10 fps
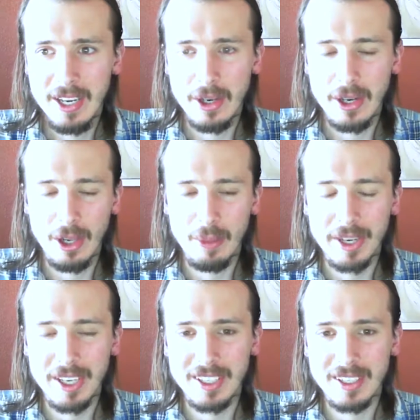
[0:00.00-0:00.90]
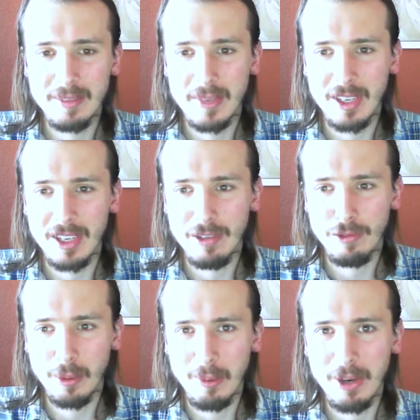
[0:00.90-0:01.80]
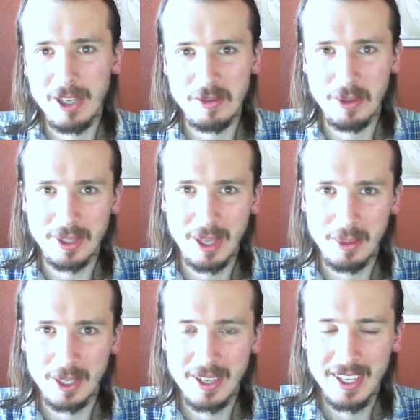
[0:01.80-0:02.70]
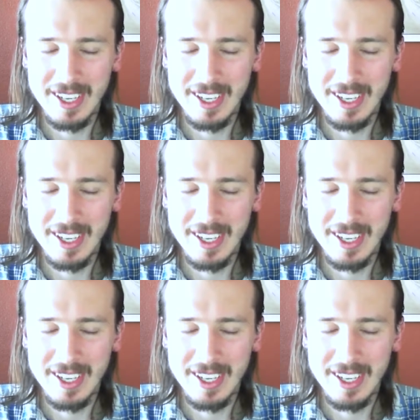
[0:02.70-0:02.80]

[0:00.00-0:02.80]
Well, my former boss wrote that one.